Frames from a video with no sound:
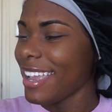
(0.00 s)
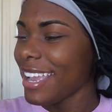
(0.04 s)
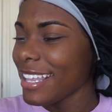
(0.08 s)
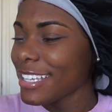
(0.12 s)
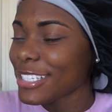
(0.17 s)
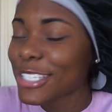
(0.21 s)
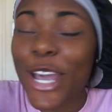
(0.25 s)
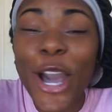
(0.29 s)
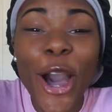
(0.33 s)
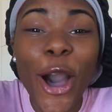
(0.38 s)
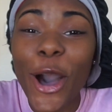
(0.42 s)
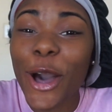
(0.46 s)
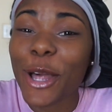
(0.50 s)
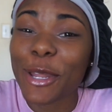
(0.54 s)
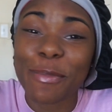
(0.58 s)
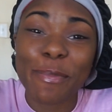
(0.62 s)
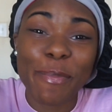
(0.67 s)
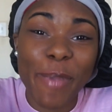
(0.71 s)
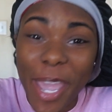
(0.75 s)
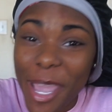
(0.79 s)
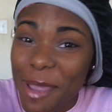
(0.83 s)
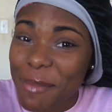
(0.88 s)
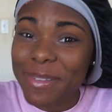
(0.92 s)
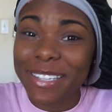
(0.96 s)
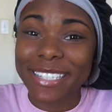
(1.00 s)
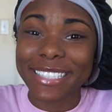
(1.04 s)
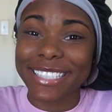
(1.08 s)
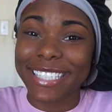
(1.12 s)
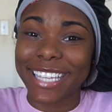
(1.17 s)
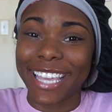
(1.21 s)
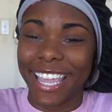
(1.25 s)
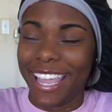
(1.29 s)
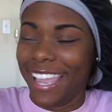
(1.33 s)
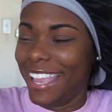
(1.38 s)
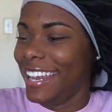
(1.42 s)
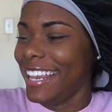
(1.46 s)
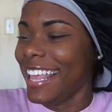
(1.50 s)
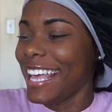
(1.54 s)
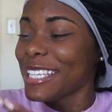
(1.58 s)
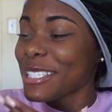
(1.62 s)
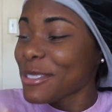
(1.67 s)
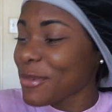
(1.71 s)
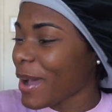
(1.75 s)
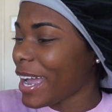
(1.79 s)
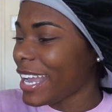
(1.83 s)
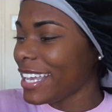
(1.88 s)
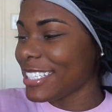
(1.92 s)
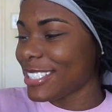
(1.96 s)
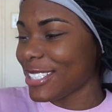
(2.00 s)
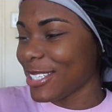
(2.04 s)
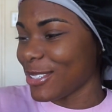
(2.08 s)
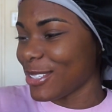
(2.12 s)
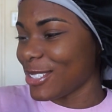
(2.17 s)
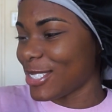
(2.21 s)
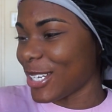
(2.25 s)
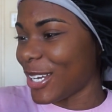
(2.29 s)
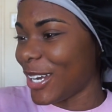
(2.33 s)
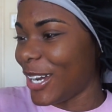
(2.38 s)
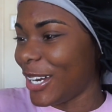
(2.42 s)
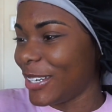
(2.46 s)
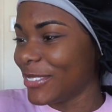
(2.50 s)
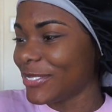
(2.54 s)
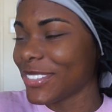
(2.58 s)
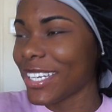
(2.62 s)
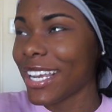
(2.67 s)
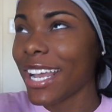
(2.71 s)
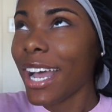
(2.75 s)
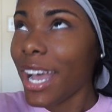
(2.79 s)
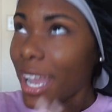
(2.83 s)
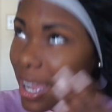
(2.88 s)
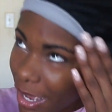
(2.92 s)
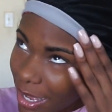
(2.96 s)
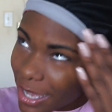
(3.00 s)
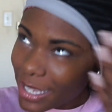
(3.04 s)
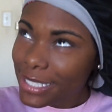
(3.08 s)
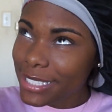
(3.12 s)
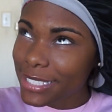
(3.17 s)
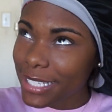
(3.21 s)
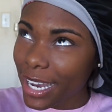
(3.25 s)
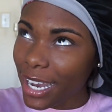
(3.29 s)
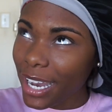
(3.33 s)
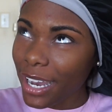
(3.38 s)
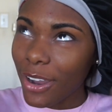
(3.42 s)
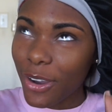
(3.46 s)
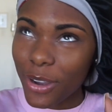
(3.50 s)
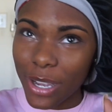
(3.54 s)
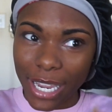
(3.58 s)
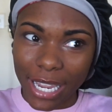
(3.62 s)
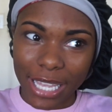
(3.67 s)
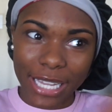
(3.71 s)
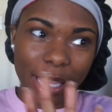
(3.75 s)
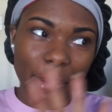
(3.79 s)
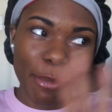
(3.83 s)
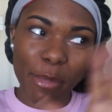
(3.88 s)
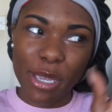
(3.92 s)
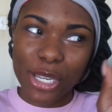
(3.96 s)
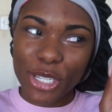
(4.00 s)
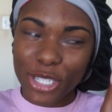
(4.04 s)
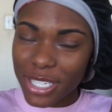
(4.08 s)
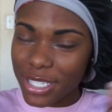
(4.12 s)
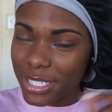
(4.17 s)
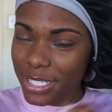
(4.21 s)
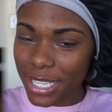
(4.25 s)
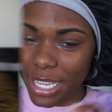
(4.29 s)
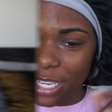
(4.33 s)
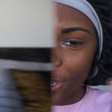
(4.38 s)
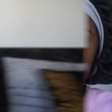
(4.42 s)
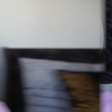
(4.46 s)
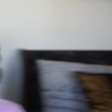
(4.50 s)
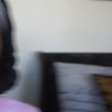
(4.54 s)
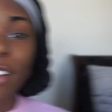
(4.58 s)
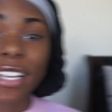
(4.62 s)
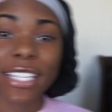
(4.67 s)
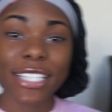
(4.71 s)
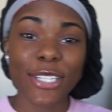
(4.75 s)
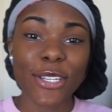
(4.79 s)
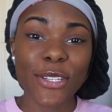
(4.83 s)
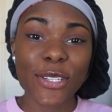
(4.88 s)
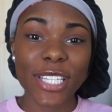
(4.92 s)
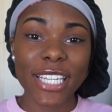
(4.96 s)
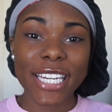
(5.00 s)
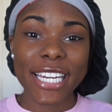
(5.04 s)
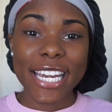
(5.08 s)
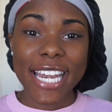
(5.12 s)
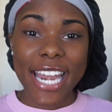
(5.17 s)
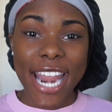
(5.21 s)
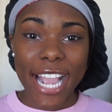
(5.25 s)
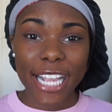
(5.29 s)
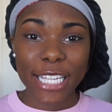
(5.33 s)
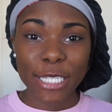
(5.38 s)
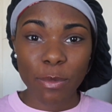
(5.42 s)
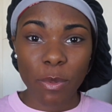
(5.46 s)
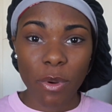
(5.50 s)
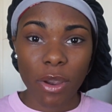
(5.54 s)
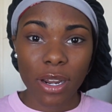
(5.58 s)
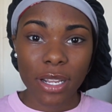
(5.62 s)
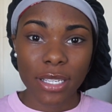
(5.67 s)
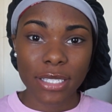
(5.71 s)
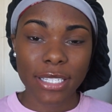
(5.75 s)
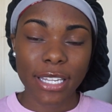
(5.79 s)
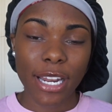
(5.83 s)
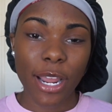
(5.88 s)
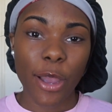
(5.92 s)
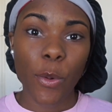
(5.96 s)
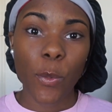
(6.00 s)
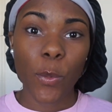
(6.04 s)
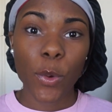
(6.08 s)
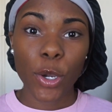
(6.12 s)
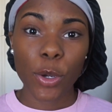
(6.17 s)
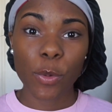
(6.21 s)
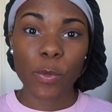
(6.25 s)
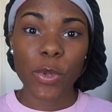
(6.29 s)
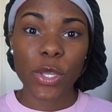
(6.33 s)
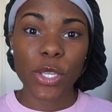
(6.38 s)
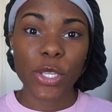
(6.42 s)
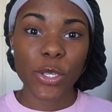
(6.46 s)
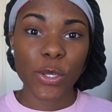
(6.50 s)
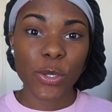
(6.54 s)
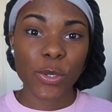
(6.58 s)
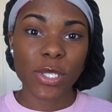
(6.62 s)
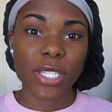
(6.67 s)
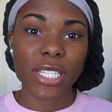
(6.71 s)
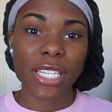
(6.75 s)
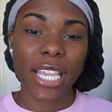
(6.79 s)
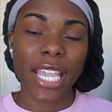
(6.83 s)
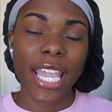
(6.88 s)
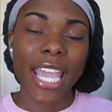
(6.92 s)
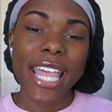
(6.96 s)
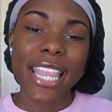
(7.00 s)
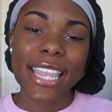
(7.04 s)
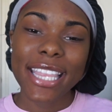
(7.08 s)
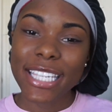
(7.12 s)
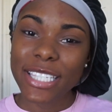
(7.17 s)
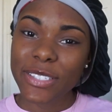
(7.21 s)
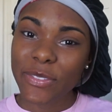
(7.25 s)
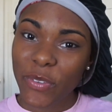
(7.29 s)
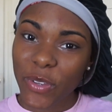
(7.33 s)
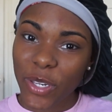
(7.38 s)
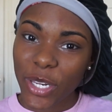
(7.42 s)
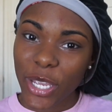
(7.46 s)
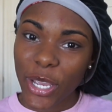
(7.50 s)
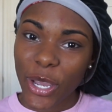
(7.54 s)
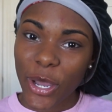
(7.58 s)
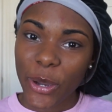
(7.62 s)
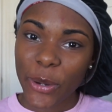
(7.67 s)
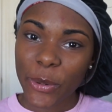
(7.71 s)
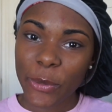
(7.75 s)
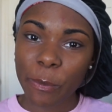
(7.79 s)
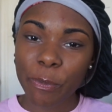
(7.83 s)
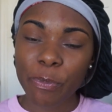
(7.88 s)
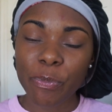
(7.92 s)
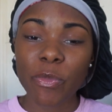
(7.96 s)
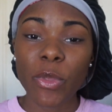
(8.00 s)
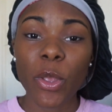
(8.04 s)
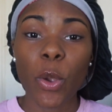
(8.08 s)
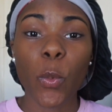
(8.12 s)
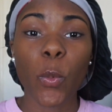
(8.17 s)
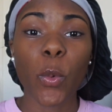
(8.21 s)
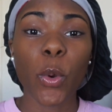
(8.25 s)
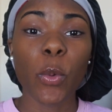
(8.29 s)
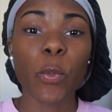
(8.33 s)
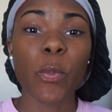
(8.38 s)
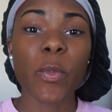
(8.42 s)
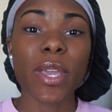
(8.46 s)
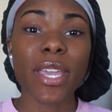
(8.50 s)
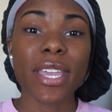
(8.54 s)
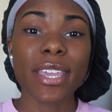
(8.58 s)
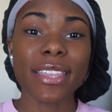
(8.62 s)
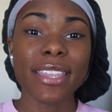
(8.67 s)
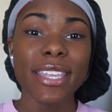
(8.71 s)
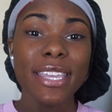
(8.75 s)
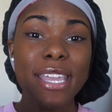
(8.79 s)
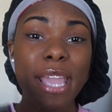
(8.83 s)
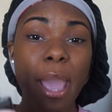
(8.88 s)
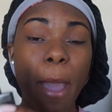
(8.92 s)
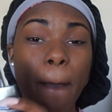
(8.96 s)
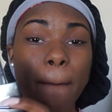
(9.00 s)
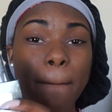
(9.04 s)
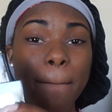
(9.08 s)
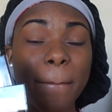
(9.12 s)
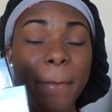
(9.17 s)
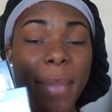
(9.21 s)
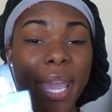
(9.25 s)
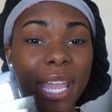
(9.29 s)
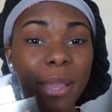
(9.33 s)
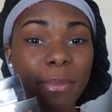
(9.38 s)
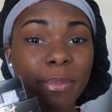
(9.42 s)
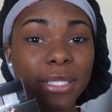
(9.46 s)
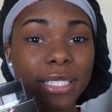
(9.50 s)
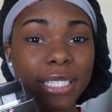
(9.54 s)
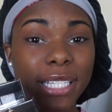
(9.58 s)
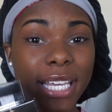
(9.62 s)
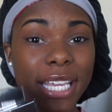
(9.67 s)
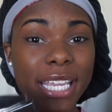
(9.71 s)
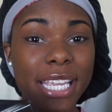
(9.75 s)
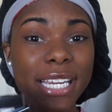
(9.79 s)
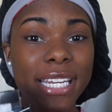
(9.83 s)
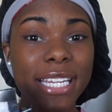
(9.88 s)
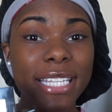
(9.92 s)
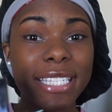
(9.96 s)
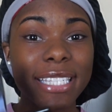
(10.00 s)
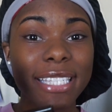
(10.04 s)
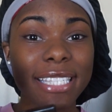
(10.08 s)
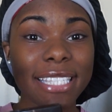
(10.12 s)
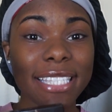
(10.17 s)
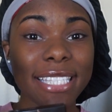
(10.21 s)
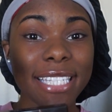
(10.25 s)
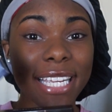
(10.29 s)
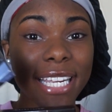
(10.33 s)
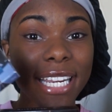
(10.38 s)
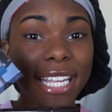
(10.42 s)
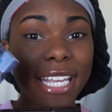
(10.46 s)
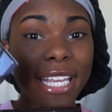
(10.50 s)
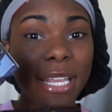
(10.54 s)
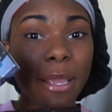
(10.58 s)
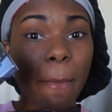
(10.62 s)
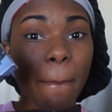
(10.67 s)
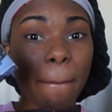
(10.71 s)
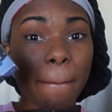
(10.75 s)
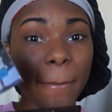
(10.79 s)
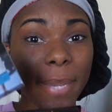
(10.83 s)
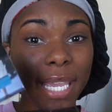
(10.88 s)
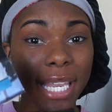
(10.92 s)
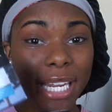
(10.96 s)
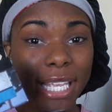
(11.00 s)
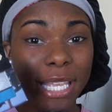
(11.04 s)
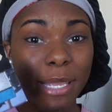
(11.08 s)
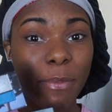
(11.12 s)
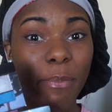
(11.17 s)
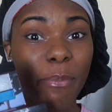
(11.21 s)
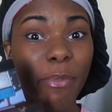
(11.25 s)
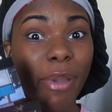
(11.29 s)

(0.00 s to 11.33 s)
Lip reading: It's called baby skin. That's why it's so soft. Duh, okay, let me just ignore. All right, so the next products that I will be using in this video will be the Maybelline City Mini